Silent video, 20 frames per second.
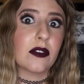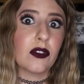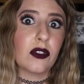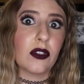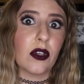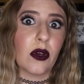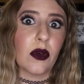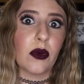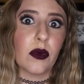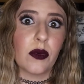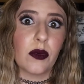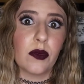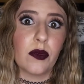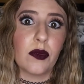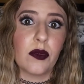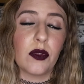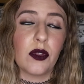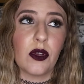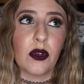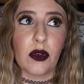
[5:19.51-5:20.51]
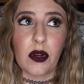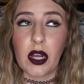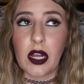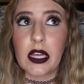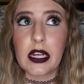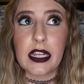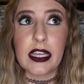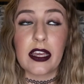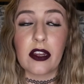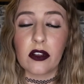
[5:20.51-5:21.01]
So you're not
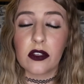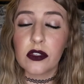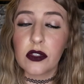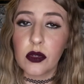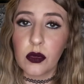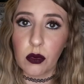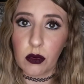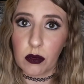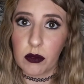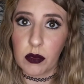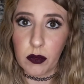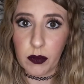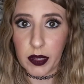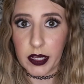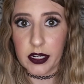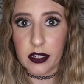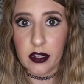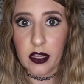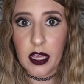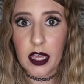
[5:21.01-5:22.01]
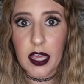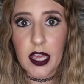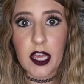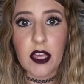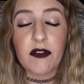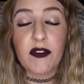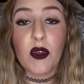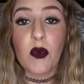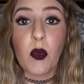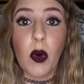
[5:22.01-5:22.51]
going to get on the normal one.
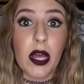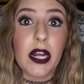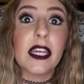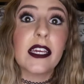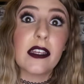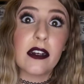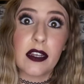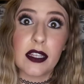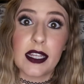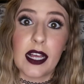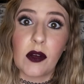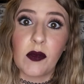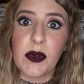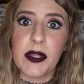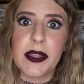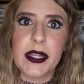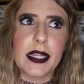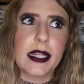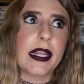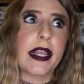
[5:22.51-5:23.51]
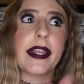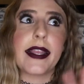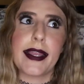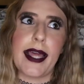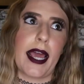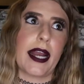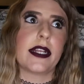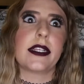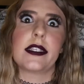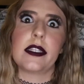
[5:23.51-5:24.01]
If you want to get on that one, then
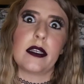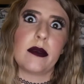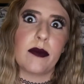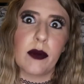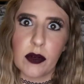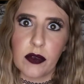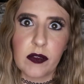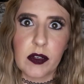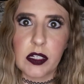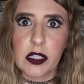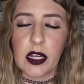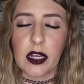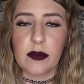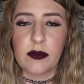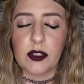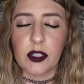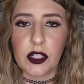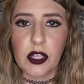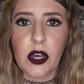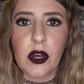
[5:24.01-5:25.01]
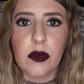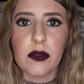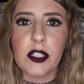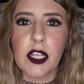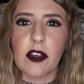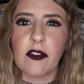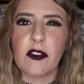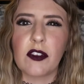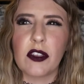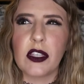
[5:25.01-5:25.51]
that is the perfect time to go.
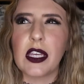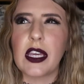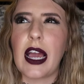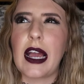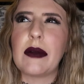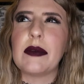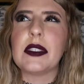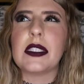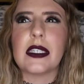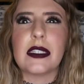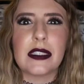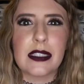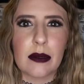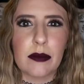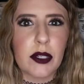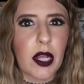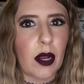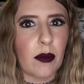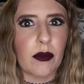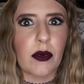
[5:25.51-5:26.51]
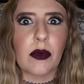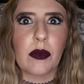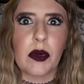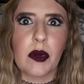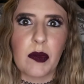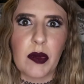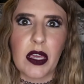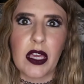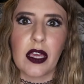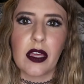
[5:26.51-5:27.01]
Definitely, I would say September
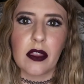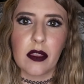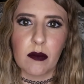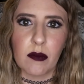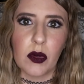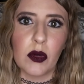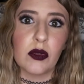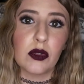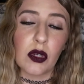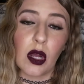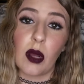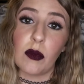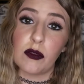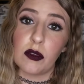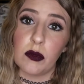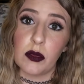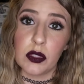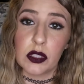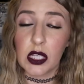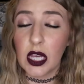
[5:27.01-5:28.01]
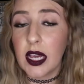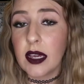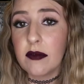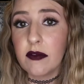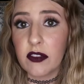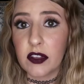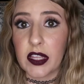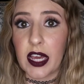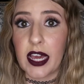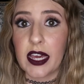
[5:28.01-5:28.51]
would be the most optimal time
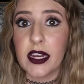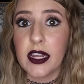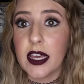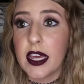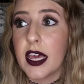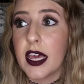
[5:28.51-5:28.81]
for that.